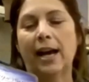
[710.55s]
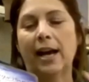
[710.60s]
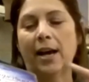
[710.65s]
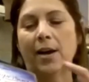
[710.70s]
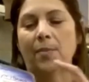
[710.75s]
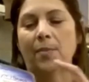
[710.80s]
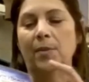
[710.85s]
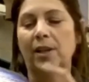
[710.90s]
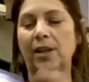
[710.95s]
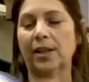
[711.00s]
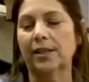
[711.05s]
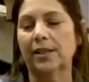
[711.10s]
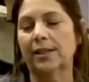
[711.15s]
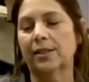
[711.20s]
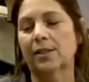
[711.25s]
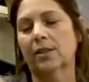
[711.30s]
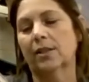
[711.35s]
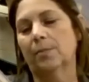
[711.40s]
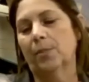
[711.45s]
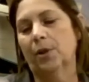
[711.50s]
Um,
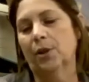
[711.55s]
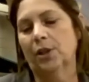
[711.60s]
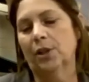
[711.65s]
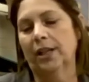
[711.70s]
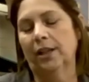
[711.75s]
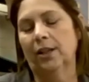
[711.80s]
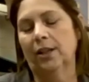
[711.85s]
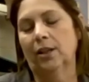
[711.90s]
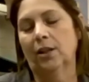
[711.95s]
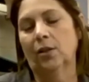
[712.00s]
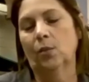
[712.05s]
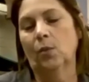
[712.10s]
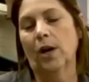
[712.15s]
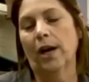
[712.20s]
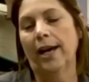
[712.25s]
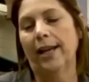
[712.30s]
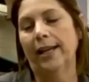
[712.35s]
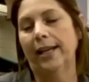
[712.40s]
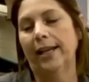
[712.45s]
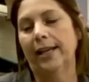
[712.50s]
this particular
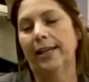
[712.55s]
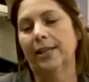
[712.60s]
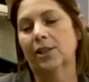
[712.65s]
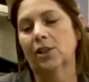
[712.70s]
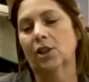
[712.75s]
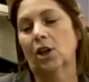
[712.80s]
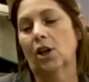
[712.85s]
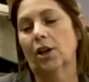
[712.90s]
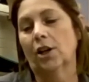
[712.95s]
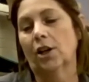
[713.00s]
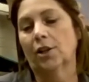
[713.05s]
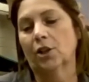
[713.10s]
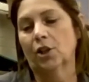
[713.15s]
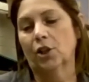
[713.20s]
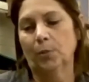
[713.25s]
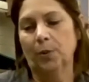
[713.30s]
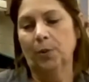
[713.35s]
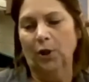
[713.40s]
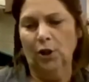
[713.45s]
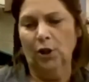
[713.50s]
one is our
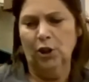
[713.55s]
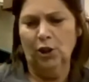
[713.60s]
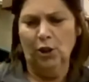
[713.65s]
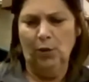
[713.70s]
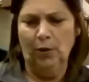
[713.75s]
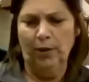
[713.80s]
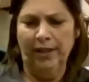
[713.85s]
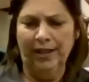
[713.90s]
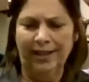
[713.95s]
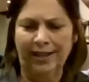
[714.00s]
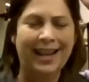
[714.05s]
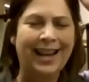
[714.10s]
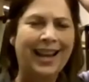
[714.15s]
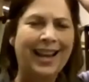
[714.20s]
super suet,